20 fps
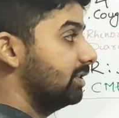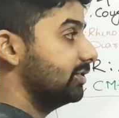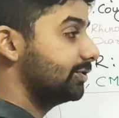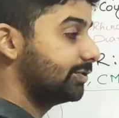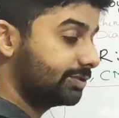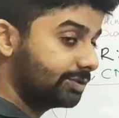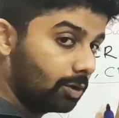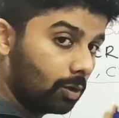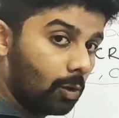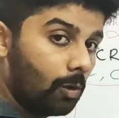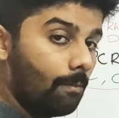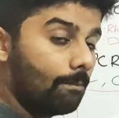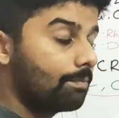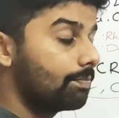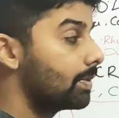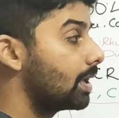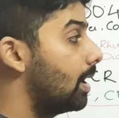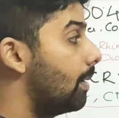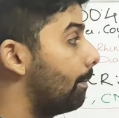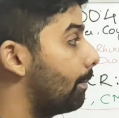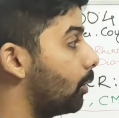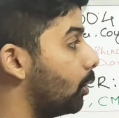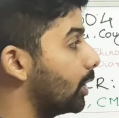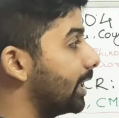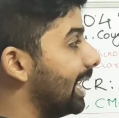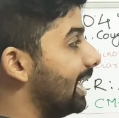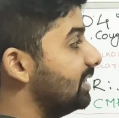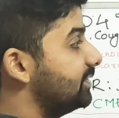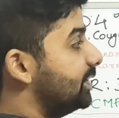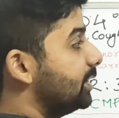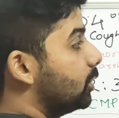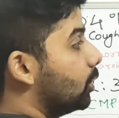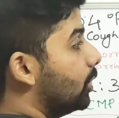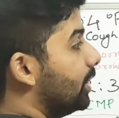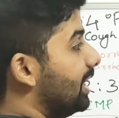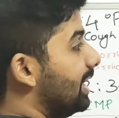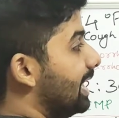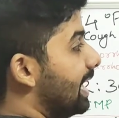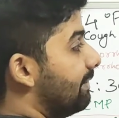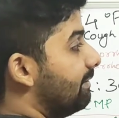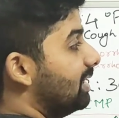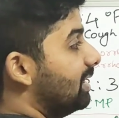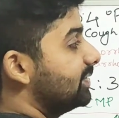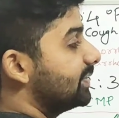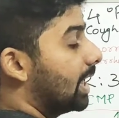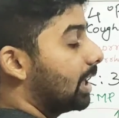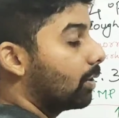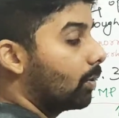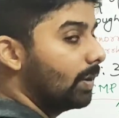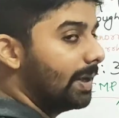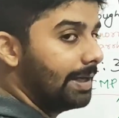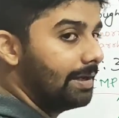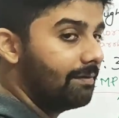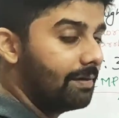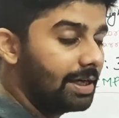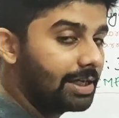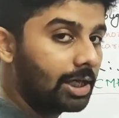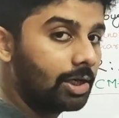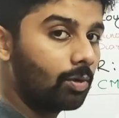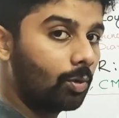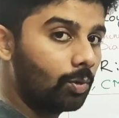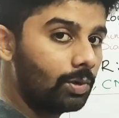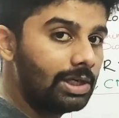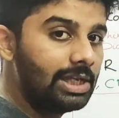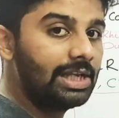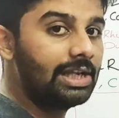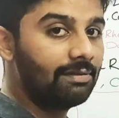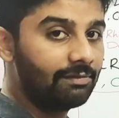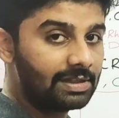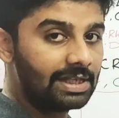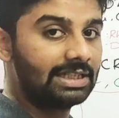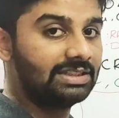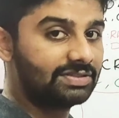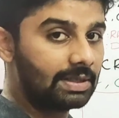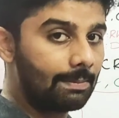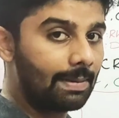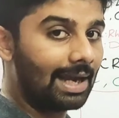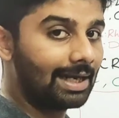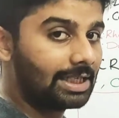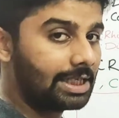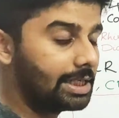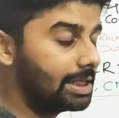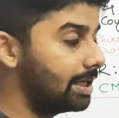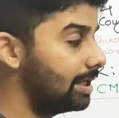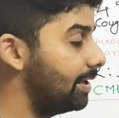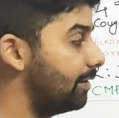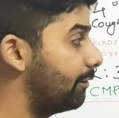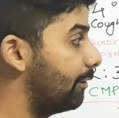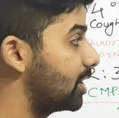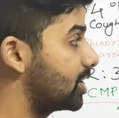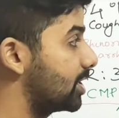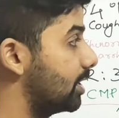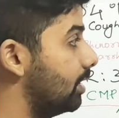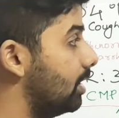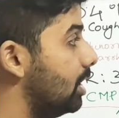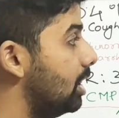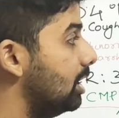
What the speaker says: So, procalcitonin levels are elevated only if there is a bacterial infection.